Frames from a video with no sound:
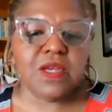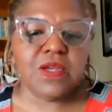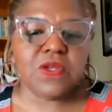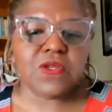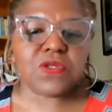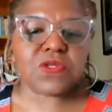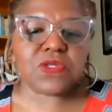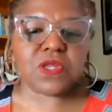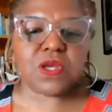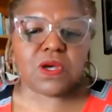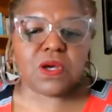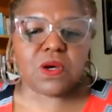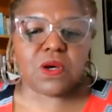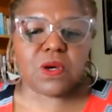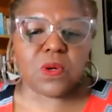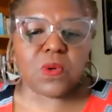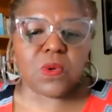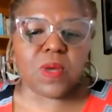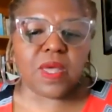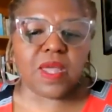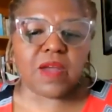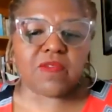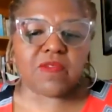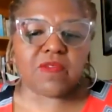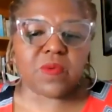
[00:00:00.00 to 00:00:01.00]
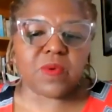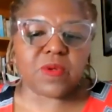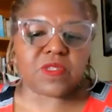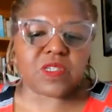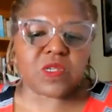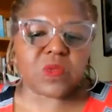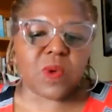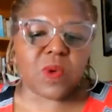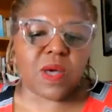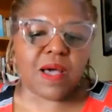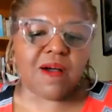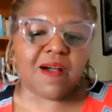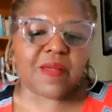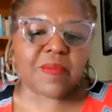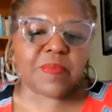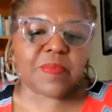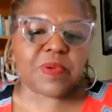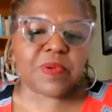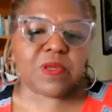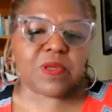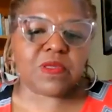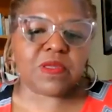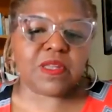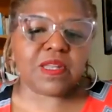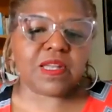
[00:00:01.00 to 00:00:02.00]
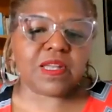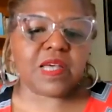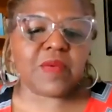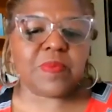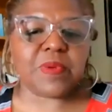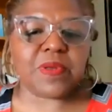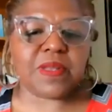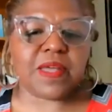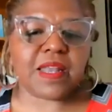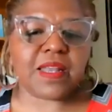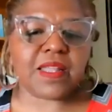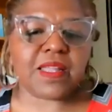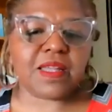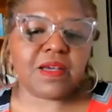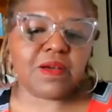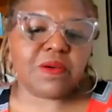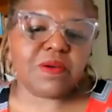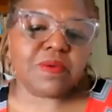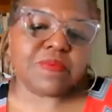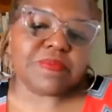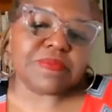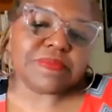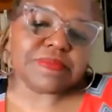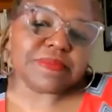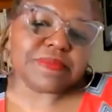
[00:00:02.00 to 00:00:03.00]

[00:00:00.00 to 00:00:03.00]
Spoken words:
So every once in a while, I pull it up and I'd go,